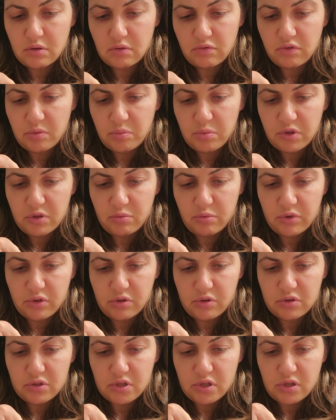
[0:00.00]
rip it when
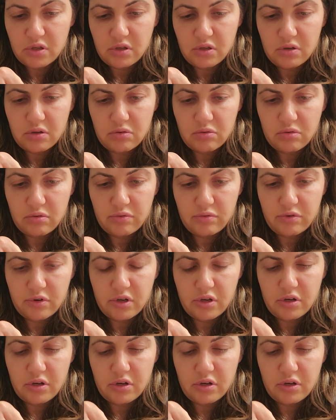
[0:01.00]
you're taking it off, right?